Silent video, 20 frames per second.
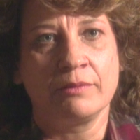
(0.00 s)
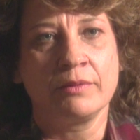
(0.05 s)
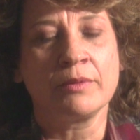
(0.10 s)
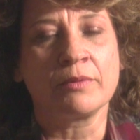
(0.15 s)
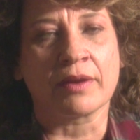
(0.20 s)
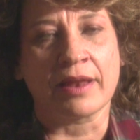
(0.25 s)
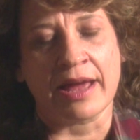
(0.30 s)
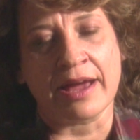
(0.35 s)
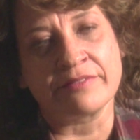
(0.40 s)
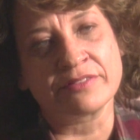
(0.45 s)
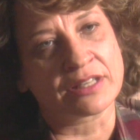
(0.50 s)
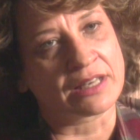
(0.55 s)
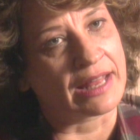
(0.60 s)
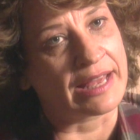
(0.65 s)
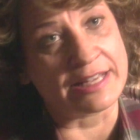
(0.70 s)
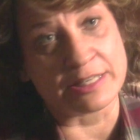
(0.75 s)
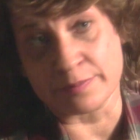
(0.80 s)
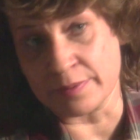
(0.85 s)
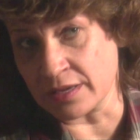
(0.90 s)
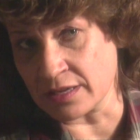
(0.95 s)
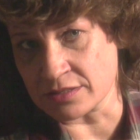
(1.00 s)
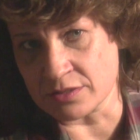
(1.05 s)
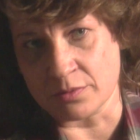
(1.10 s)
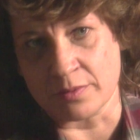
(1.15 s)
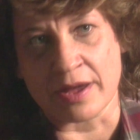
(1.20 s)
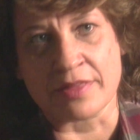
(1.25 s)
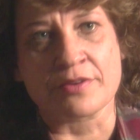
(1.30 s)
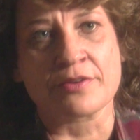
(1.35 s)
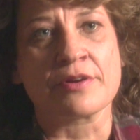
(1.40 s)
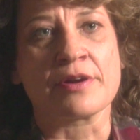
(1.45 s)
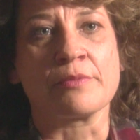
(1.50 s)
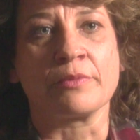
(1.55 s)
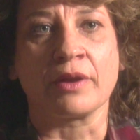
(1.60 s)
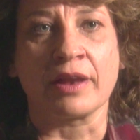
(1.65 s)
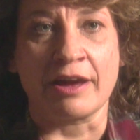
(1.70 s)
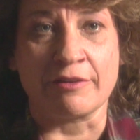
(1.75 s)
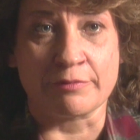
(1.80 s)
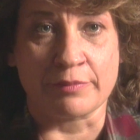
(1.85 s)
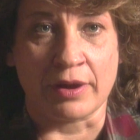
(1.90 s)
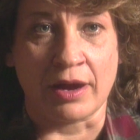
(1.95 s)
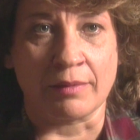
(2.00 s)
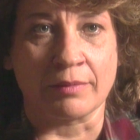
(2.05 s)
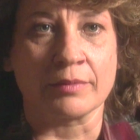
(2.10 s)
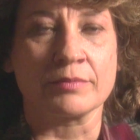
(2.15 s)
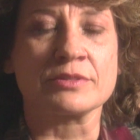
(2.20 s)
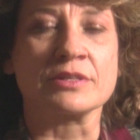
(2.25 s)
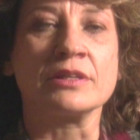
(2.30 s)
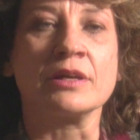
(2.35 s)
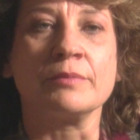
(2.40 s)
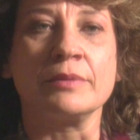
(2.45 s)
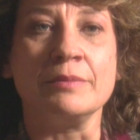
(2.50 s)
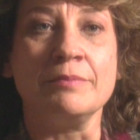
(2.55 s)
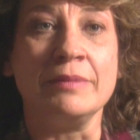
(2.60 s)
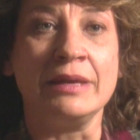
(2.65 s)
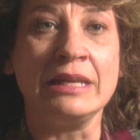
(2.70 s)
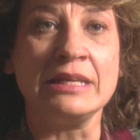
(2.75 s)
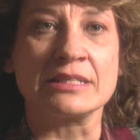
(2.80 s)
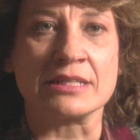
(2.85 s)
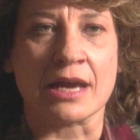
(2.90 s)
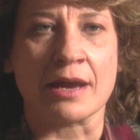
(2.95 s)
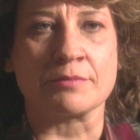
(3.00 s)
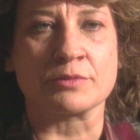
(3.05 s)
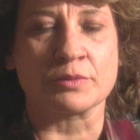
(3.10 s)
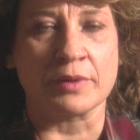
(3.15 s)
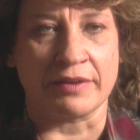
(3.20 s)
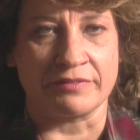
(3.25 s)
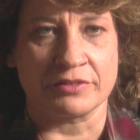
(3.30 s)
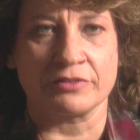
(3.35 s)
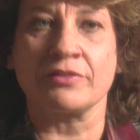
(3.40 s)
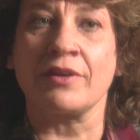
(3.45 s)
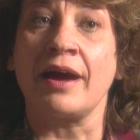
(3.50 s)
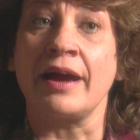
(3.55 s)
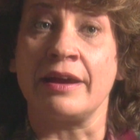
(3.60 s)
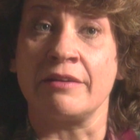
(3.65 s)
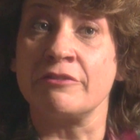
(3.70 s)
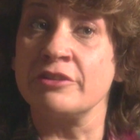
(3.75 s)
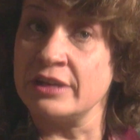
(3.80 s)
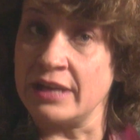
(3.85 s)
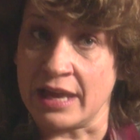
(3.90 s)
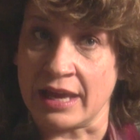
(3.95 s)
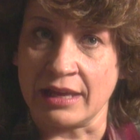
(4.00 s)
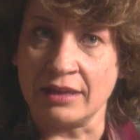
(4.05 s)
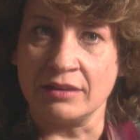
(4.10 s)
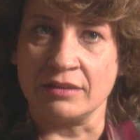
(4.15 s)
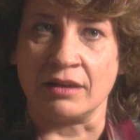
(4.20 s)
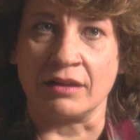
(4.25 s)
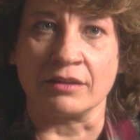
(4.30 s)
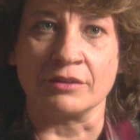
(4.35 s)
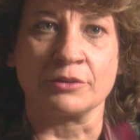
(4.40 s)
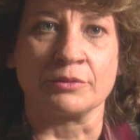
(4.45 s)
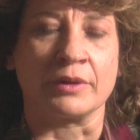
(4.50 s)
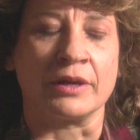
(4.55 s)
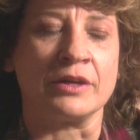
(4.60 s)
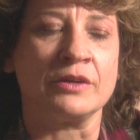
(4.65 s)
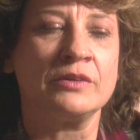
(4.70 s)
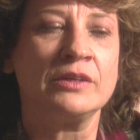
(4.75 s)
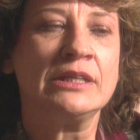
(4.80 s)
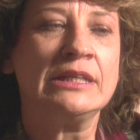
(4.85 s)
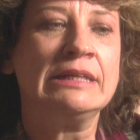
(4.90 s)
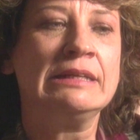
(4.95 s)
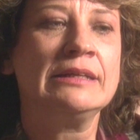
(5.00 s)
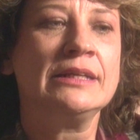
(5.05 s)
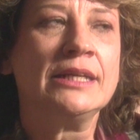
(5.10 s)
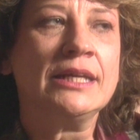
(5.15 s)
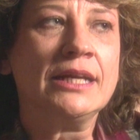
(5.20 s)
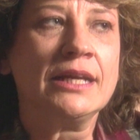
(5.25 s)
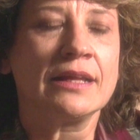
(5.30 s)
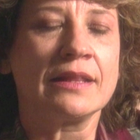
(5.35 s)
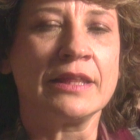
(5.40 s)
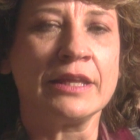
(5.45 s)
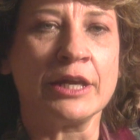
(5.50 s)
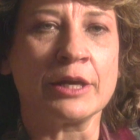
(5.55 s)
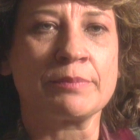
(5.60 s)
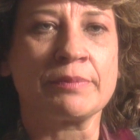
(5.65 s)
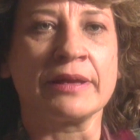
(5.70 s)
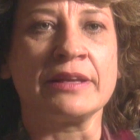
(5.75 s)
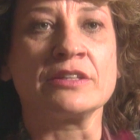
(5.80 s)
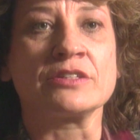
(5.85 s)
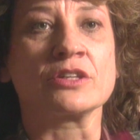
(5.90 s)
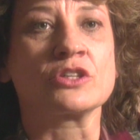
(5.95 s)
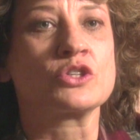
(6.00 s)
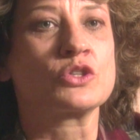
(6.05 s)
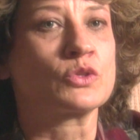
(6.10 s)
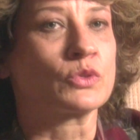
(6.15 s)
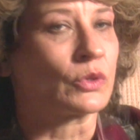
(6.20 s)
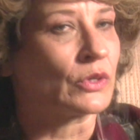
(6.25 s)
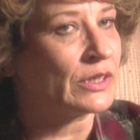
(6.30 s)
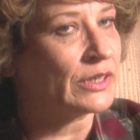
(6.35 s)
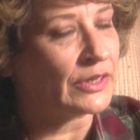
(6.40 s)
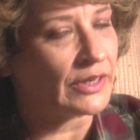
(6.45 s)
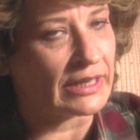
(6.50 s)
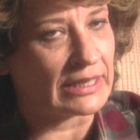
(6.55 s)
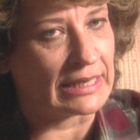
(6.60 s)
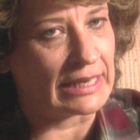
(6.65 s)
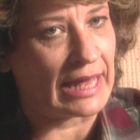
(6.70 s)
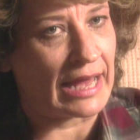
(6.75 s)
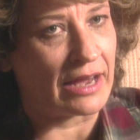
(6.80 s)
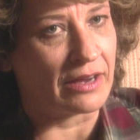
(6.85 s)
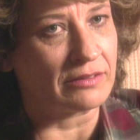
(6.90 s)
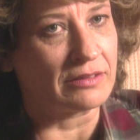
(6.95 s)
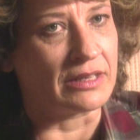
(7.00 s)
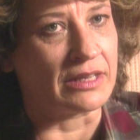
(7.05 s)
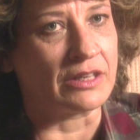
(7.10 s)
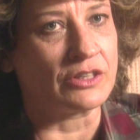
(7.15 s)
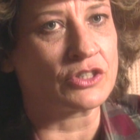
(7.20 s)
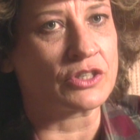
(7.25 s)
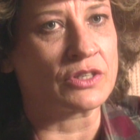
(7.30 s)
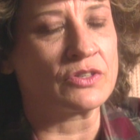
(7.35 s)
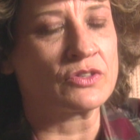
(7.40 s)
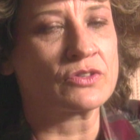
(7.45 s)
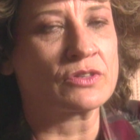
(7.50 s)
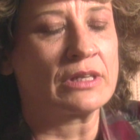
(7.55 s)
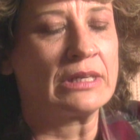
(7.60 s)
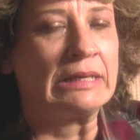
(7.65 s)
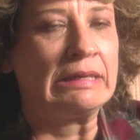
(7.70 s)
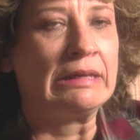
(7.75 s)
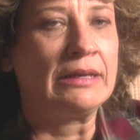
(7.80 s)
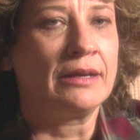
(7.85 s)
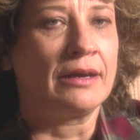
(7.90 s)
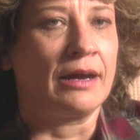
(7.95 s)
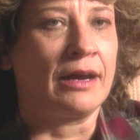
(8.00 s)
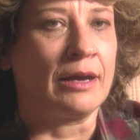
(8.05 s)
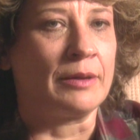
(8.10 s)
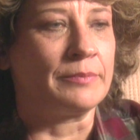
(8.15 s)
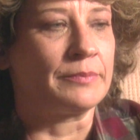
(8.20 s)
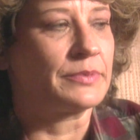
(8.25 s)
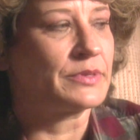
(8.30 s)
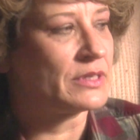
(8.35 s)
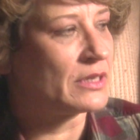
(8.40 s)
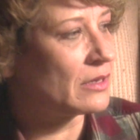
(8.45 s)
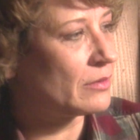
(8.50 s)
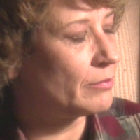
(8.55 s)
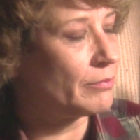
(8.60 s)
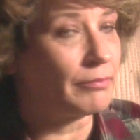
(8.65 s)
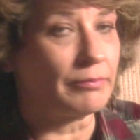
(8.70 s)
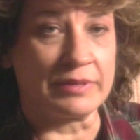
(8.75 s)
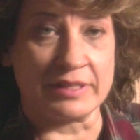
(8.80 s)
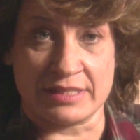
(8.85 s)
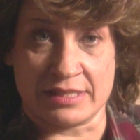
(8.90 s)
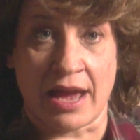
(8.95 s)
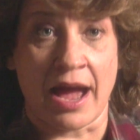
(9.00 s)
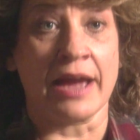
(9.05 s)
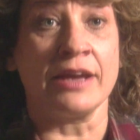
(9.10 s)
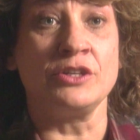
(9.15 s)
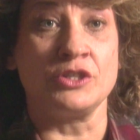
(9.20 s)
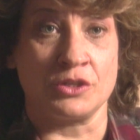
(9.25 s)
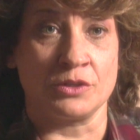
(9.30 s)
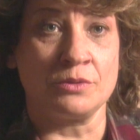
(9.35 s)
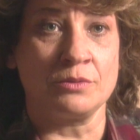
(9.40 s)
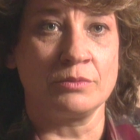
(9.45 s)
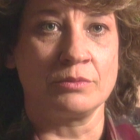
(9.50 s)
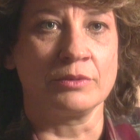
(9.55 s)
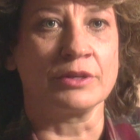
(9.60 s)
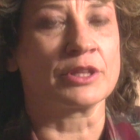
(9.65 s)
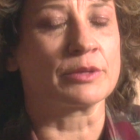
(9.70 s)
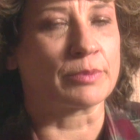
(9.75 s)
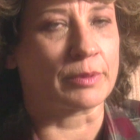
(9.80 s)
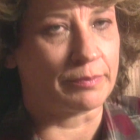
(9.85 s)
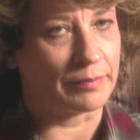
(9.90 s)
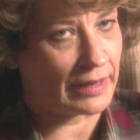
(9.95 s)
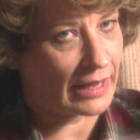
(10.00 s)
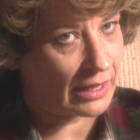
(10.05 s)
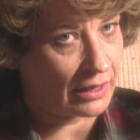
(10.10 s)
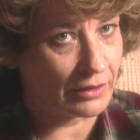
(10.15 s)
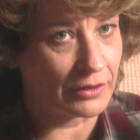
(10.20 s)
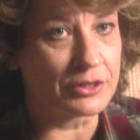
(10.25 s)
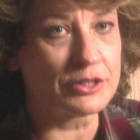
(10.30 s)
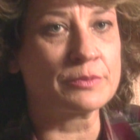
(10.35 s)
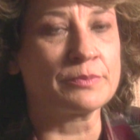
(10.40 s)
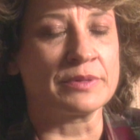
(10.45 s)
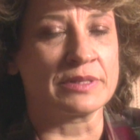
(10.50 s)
We will have delays because of weather and we'll have problems, and there'll be many times we have to fly every day, all in a row. The airplane is extraordinarily loud. The engines sit beside you with the propellers